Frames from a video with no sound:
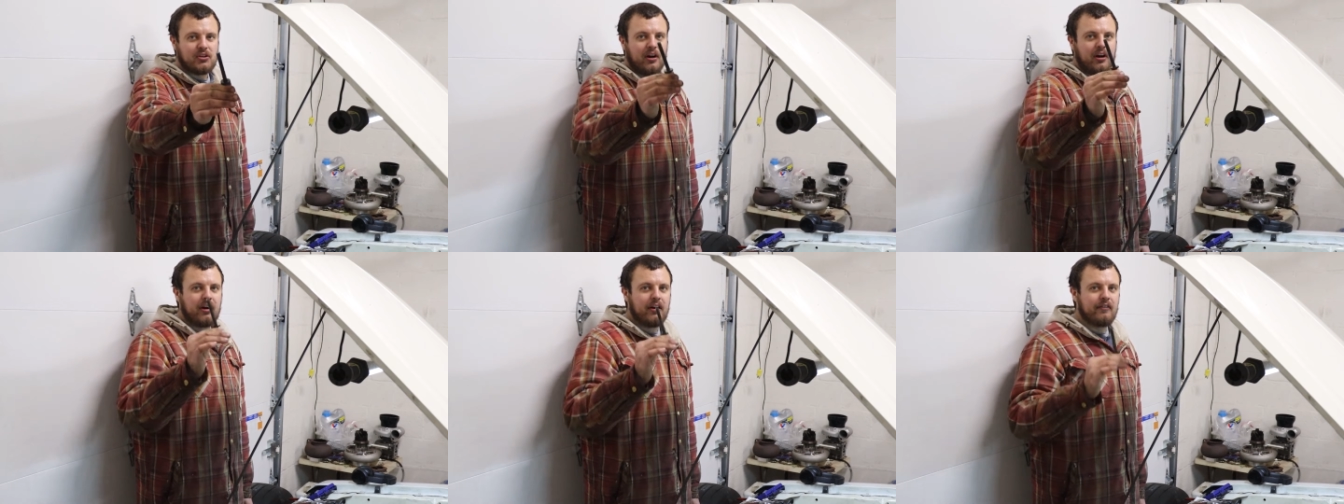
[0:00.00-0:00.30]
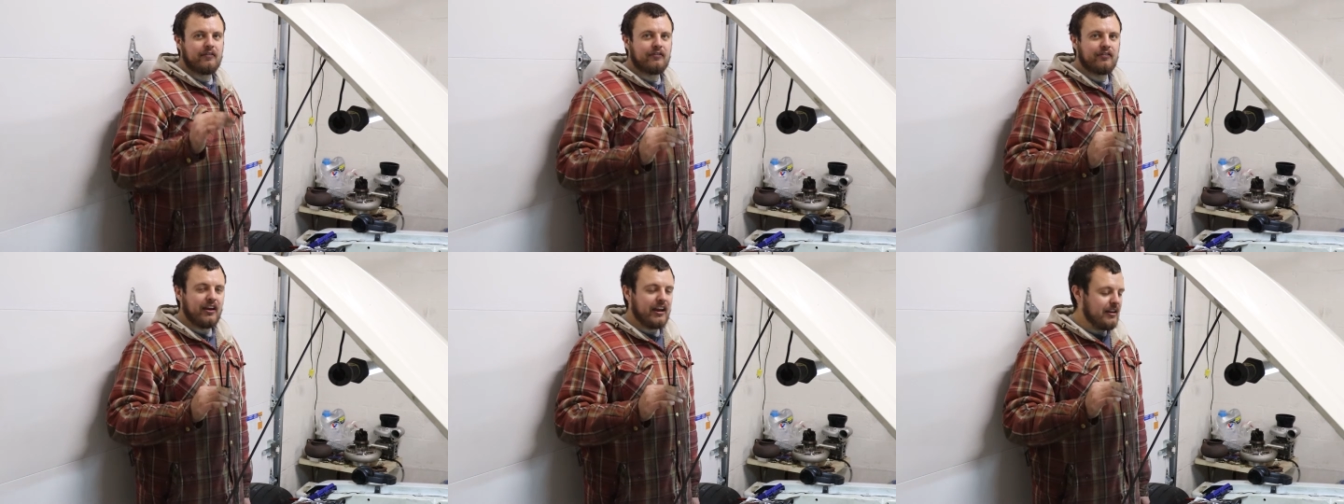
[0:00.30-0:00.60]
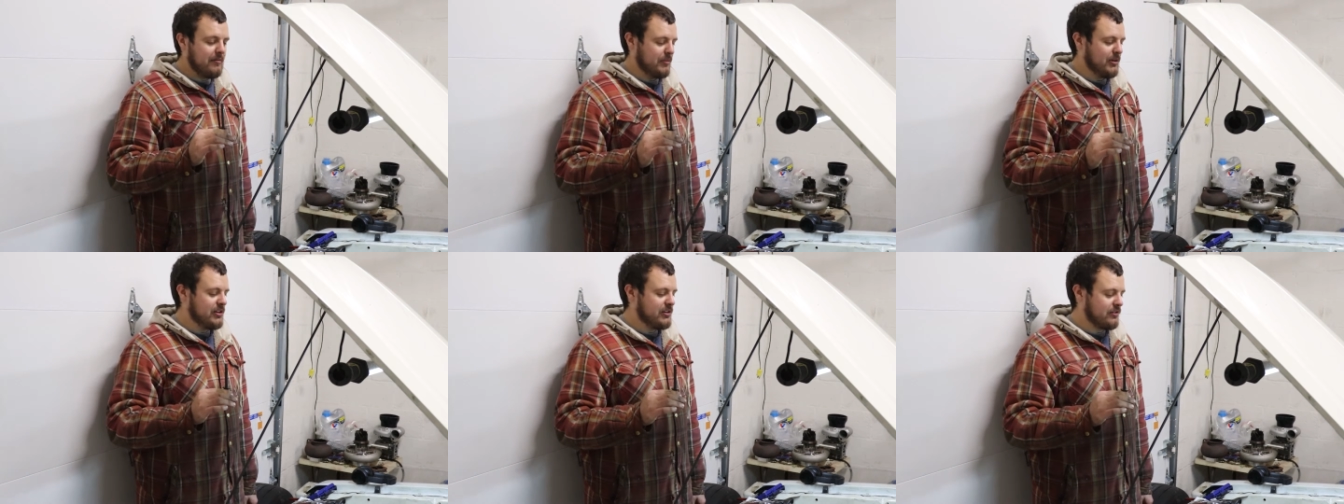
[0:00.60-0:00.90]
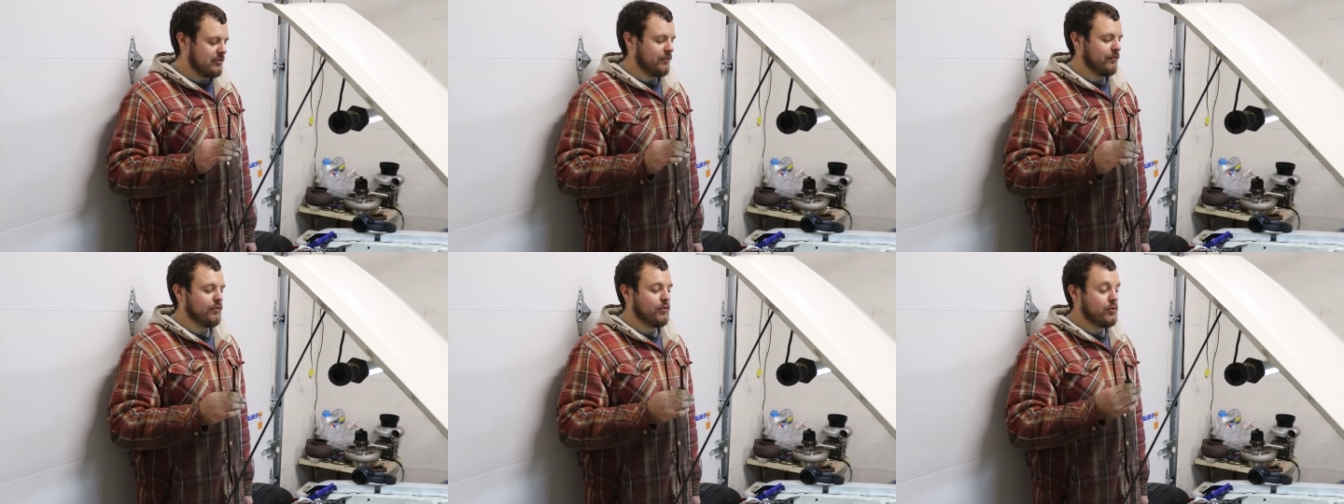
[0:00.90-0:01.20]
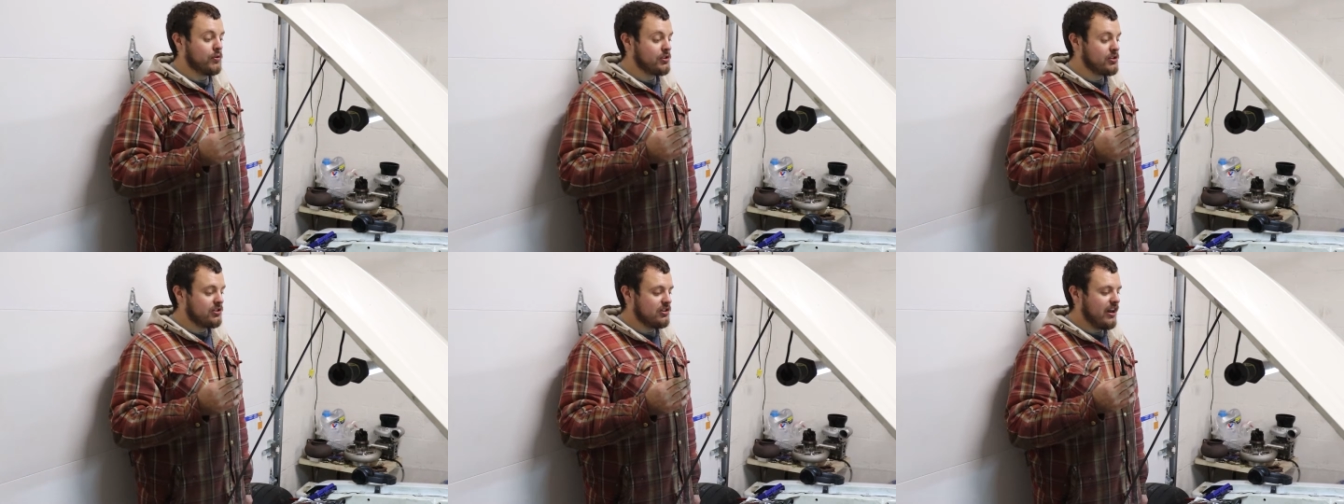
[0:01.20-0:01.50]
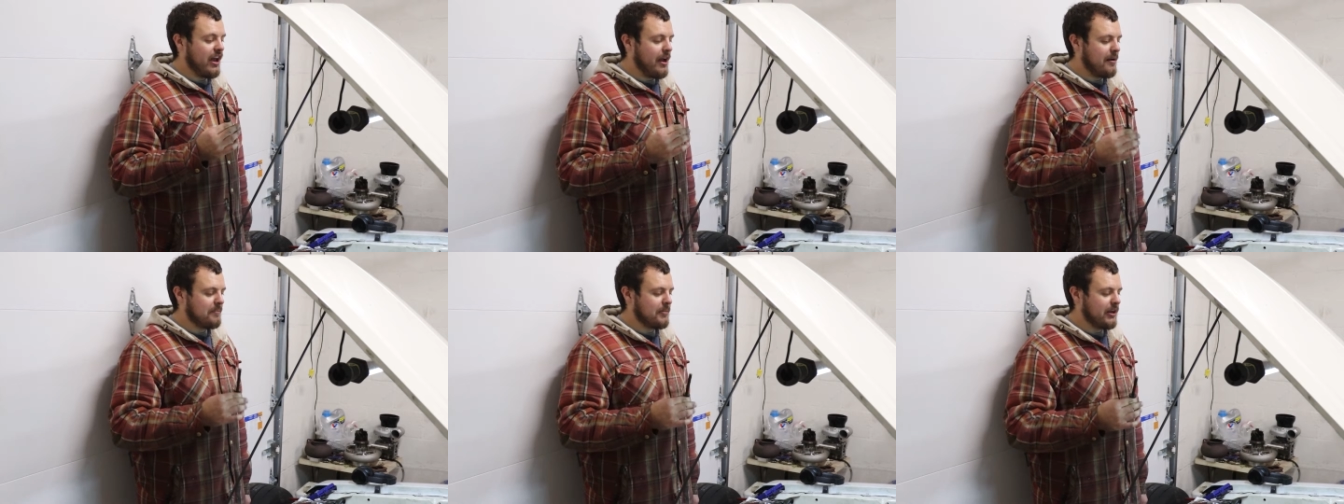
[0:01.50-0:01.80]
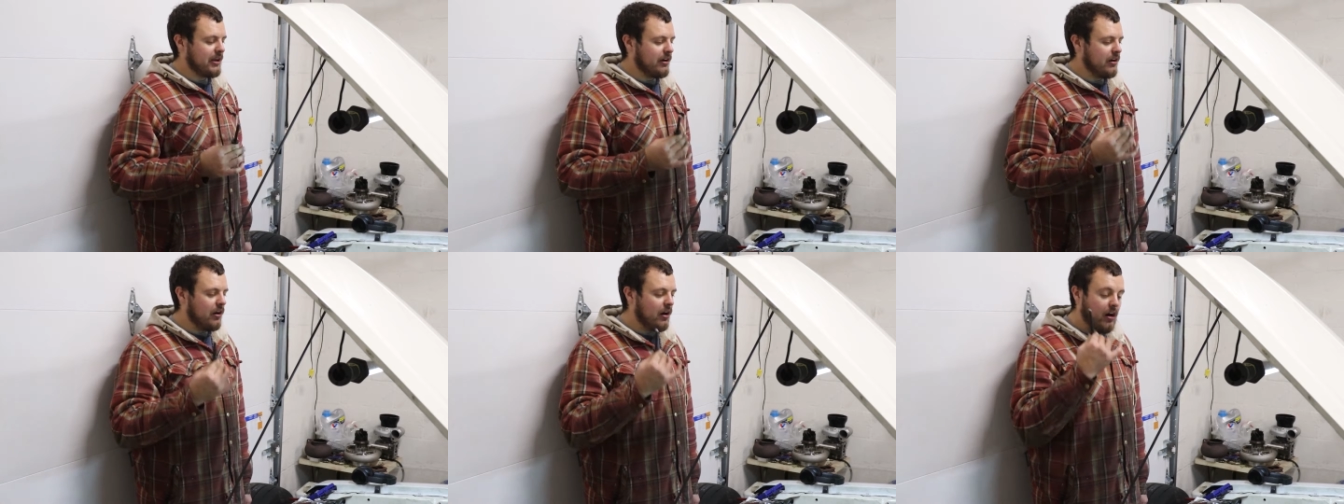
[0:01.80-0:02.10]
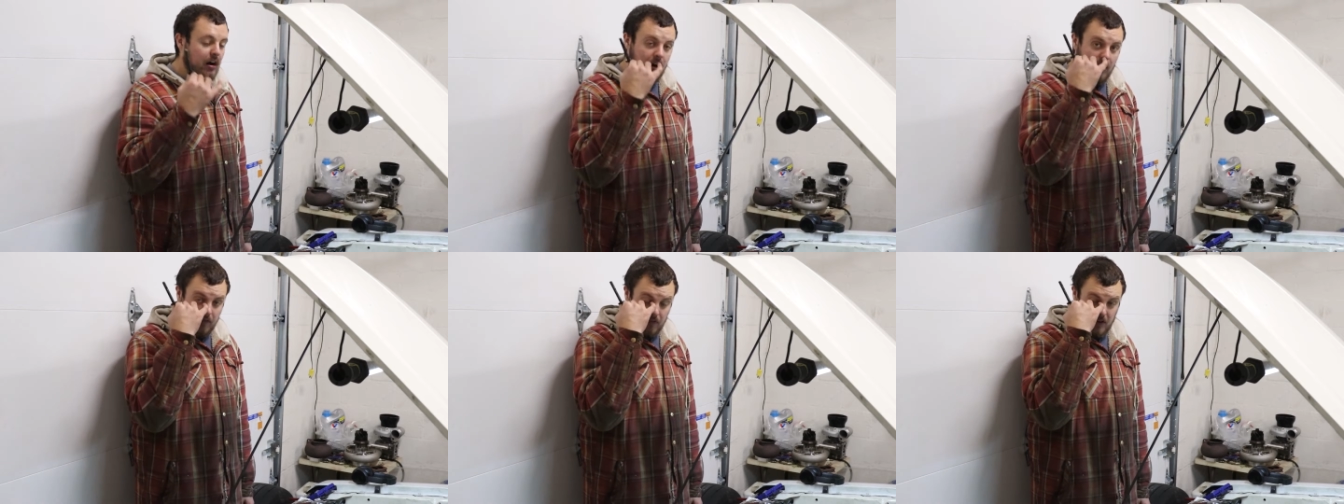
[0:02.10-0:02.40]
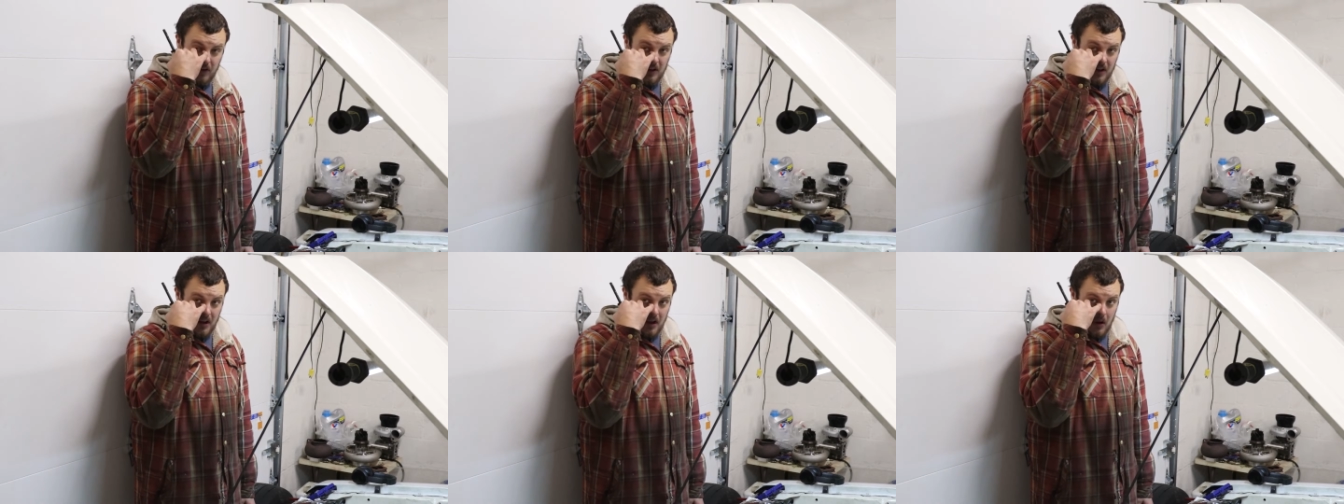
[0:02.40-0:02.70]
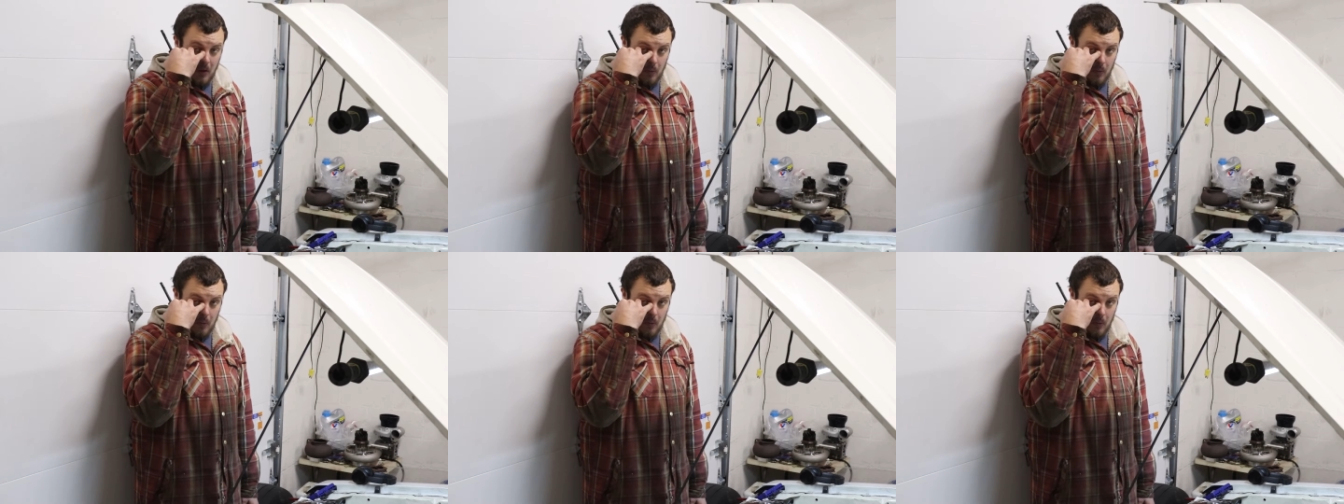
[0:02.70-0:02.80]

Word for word: are famous for snapping off